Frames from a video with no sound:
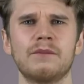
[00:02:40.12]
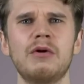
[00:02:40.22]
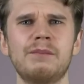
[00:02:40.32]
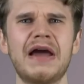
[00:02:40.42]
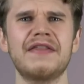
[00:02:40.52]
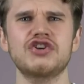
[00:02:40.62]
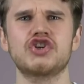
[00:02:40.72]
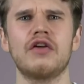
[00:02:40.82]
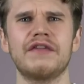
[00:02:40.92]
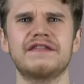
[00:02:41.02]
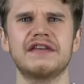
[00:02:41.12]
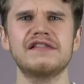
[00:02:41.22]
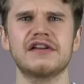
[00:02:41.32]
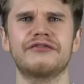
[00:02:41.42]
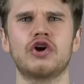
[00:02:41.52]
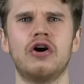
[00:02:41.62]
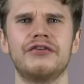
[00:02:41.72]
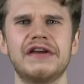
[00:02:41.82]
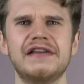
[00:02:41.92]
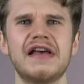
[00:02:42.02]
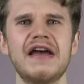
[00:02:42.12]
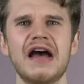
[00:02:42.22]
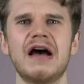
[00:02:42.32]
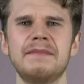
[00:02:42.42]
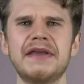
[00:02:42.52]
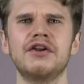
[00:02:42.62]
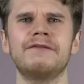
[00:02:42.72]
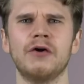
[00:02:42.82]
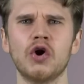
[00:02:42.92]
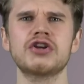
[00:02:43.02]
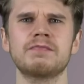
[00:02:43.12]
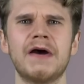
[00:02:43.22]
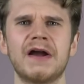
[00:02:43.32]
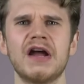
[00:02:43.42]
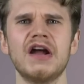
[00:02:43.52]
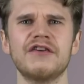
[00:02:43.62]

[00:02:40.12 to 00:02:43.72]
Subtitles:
One player that's shone this season, of course, is Emil Forsberg.